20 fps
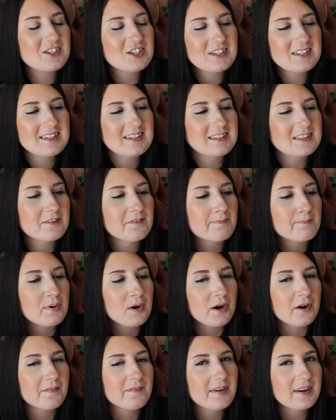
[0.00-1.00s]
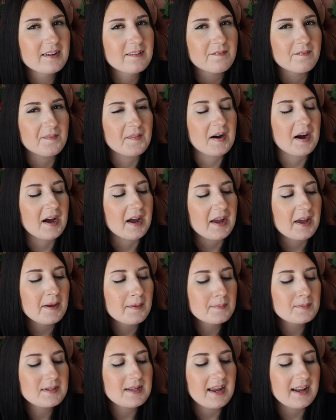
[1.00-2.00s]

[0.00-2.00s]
Just set the perfect vibes